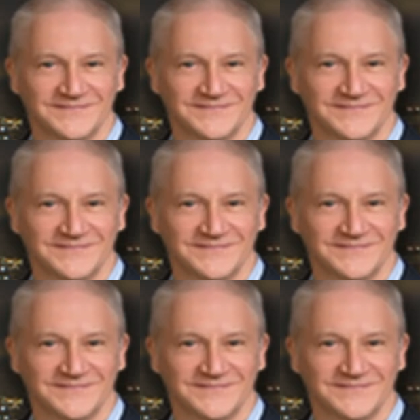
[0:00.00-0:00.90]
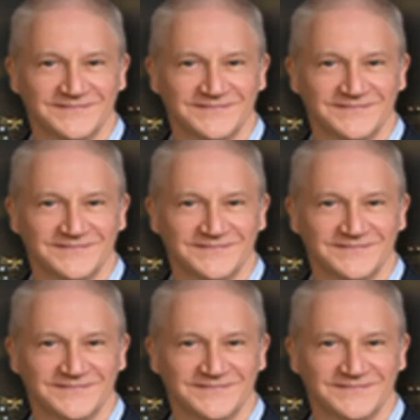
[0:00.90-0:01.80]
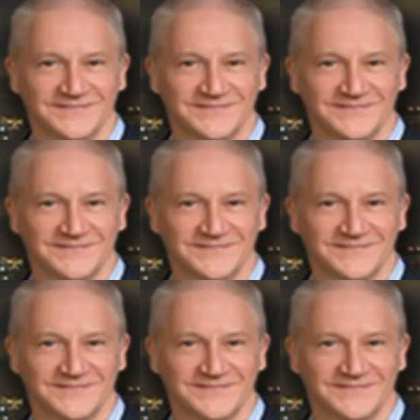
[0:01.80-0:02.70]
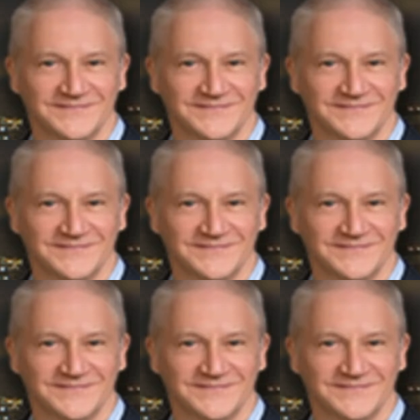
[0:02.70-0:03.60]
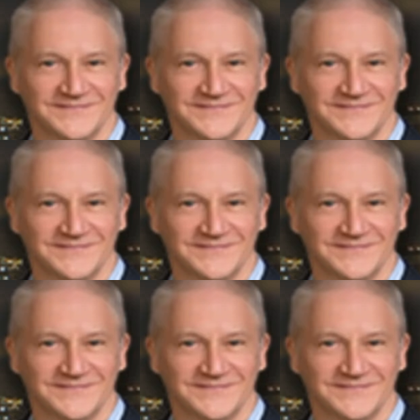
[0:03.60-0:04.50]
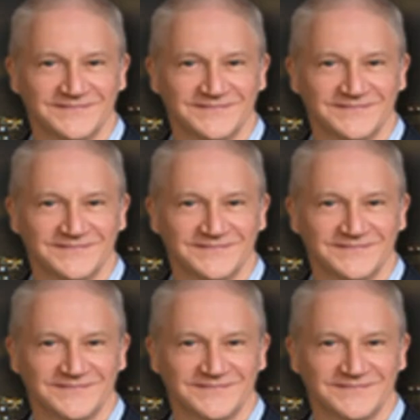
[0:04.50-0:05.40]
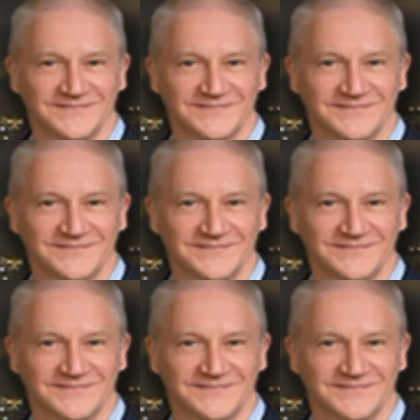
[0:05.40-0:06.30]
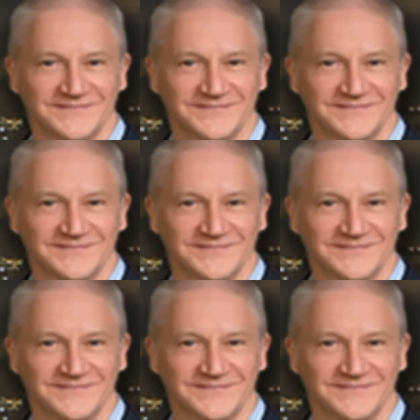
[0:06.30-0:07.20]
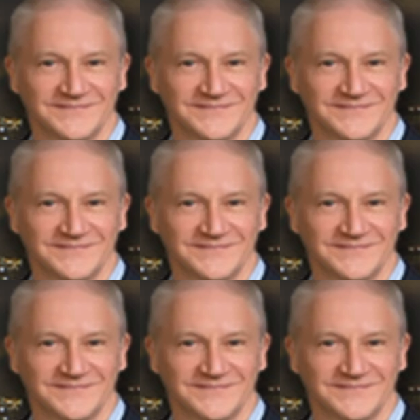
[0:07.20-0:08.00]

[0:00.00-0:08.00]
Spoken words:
The face doesn't move, so there is nothing to read.